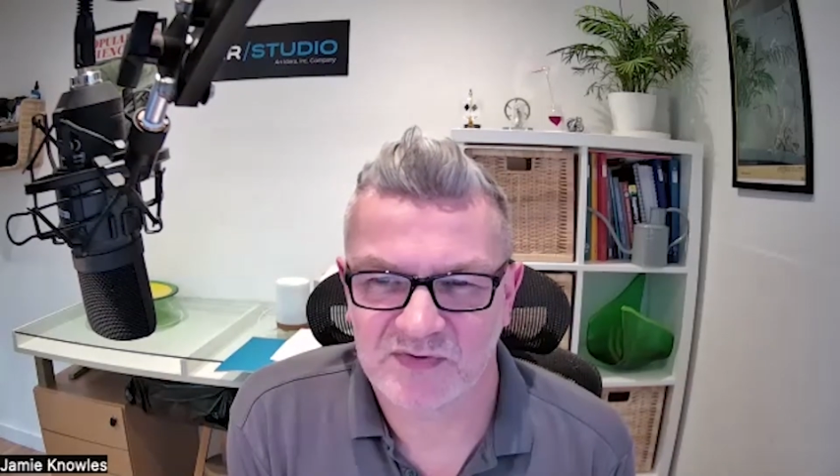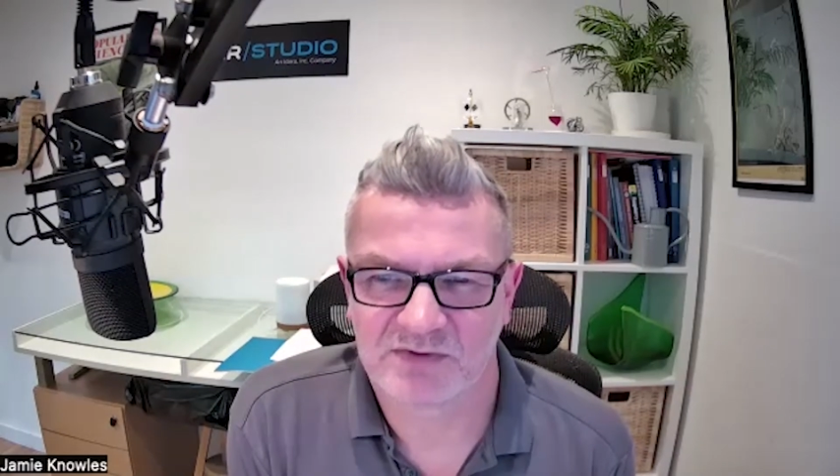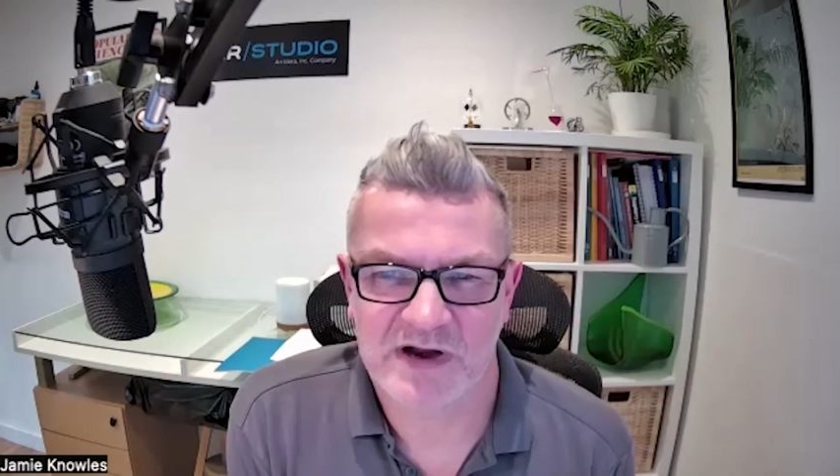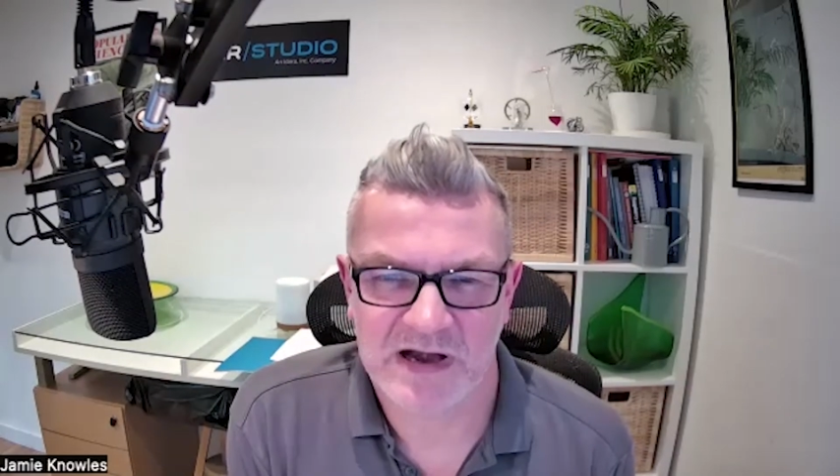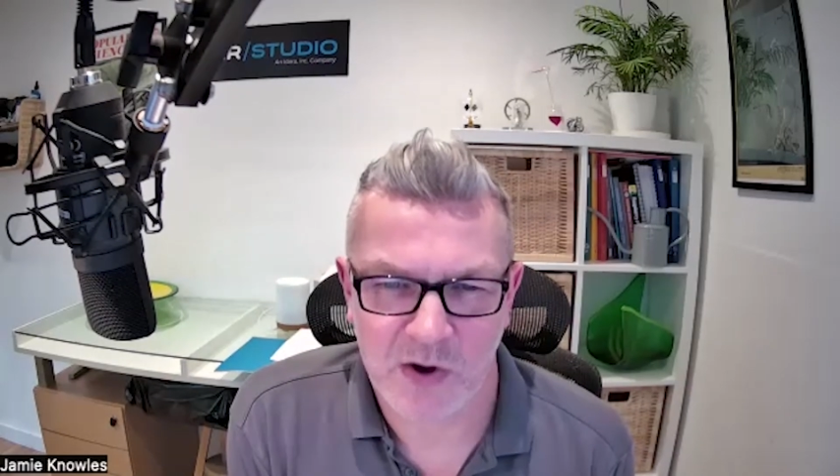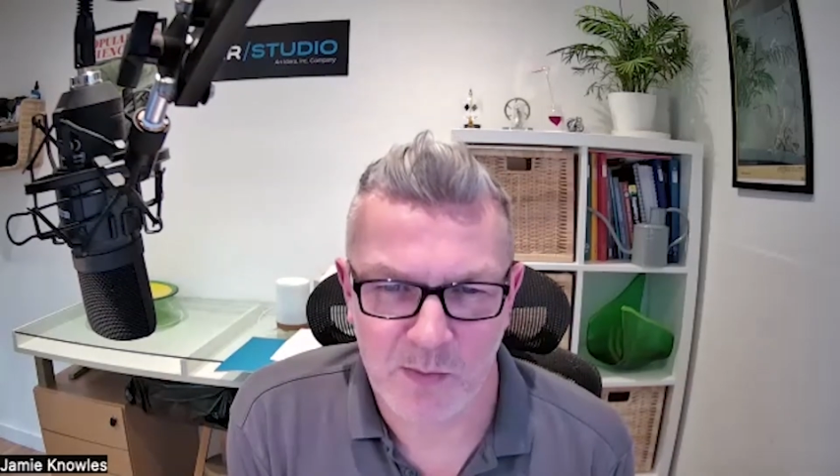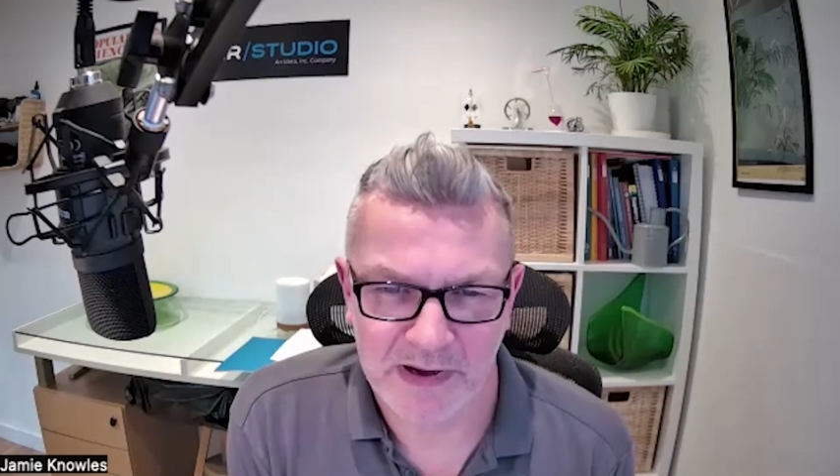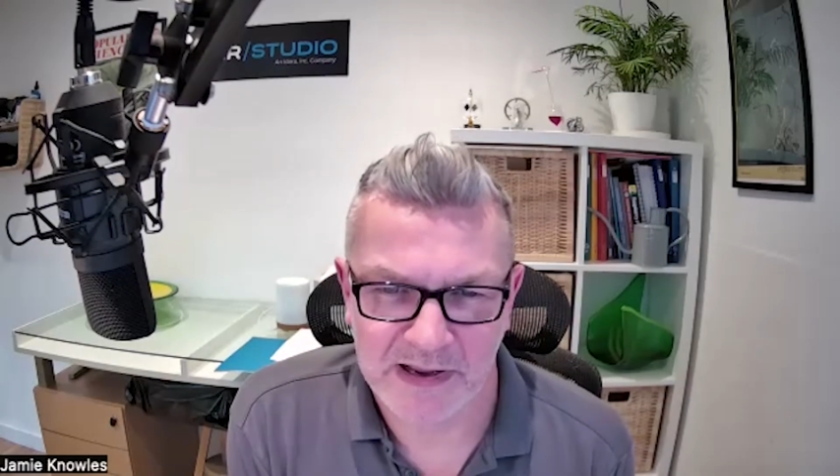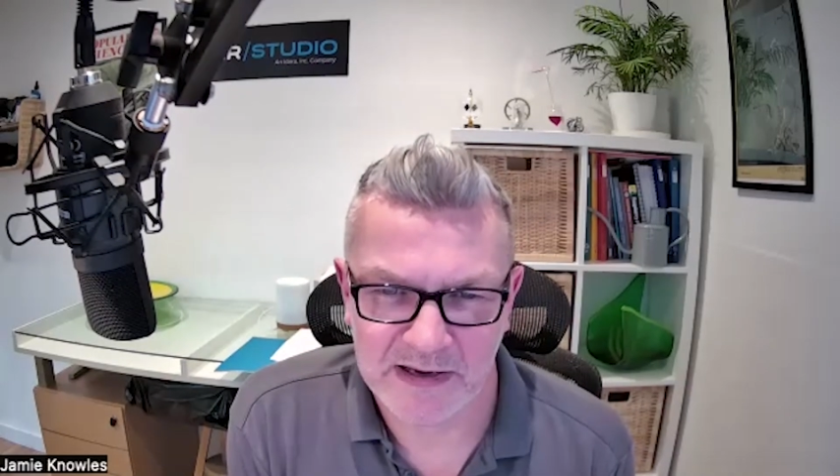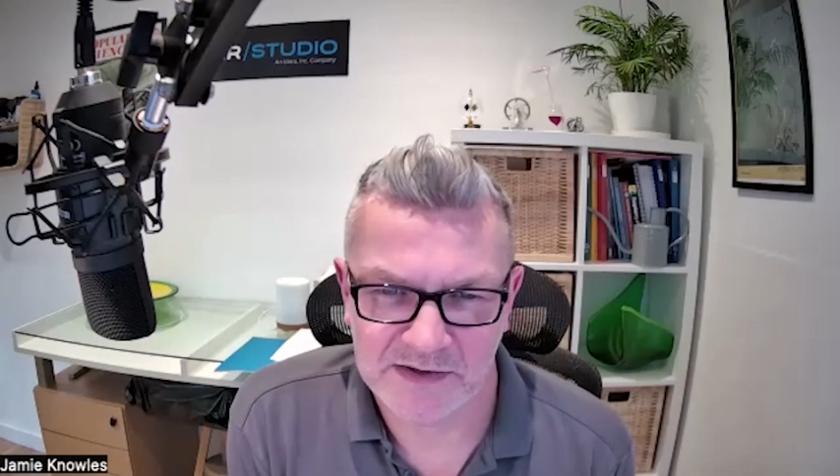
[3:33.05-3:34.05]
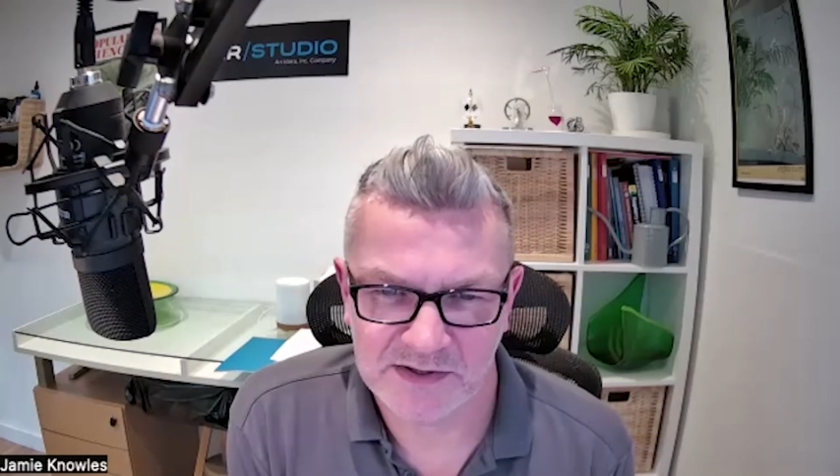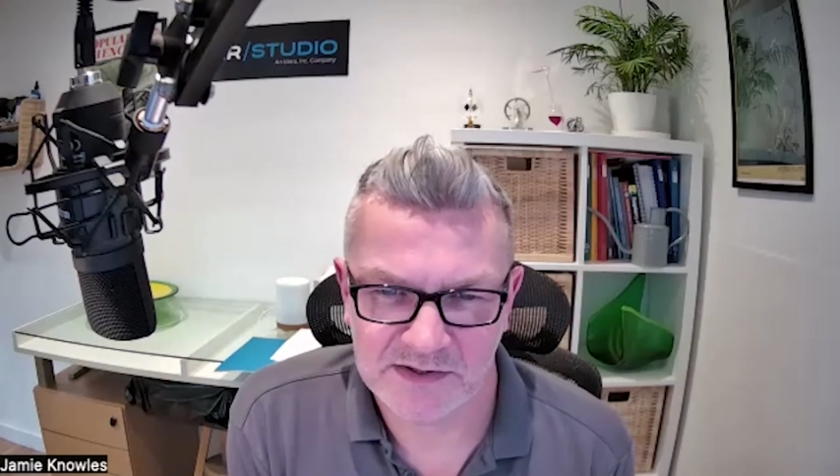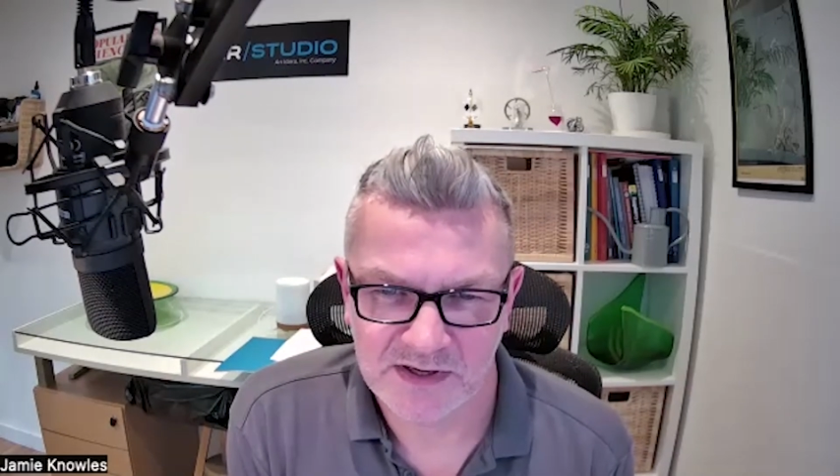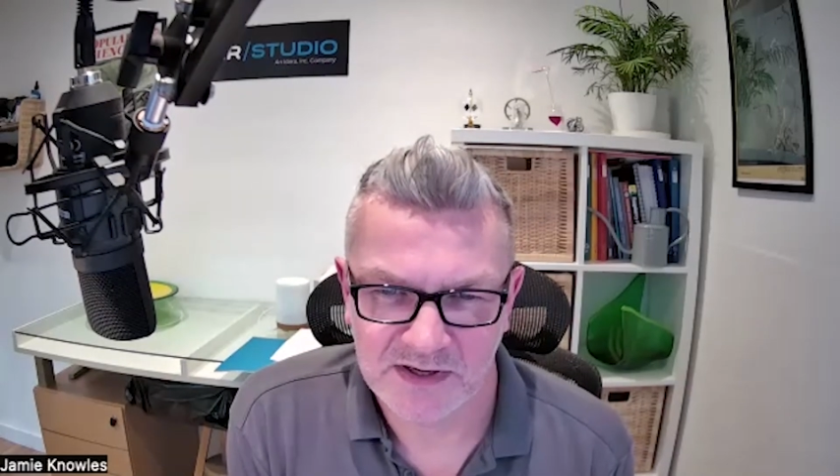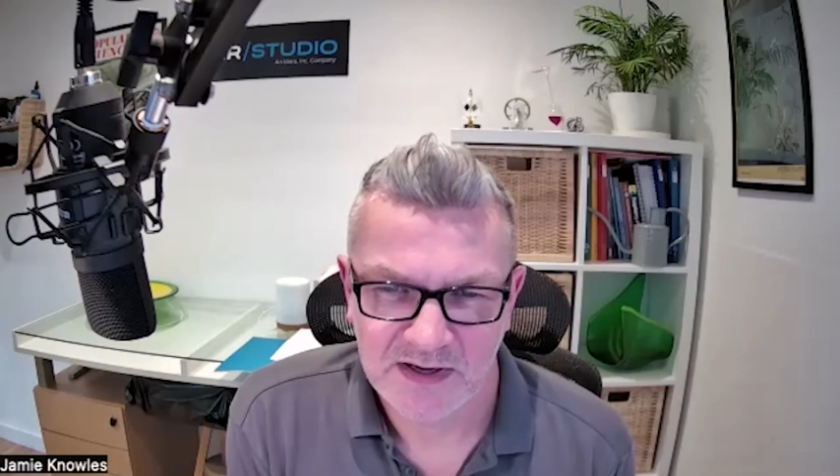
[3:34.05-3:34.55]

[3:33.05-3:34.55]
and really complicated.